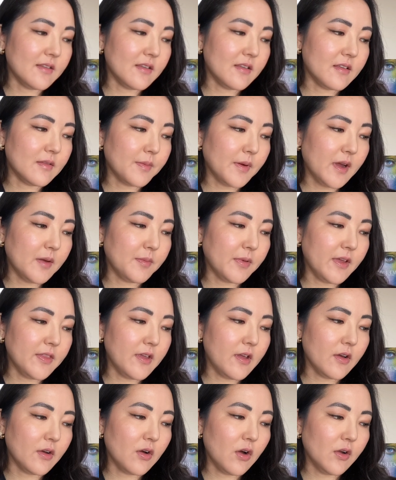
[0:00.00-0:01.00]
inspired by
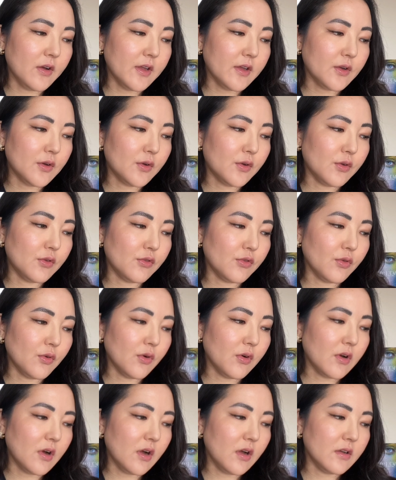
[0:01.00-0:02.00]
the iconic
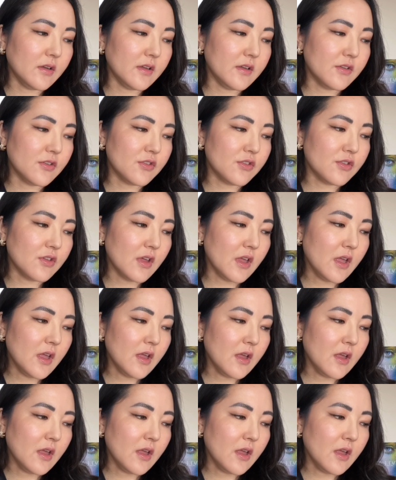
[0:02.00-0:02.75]
couture carnage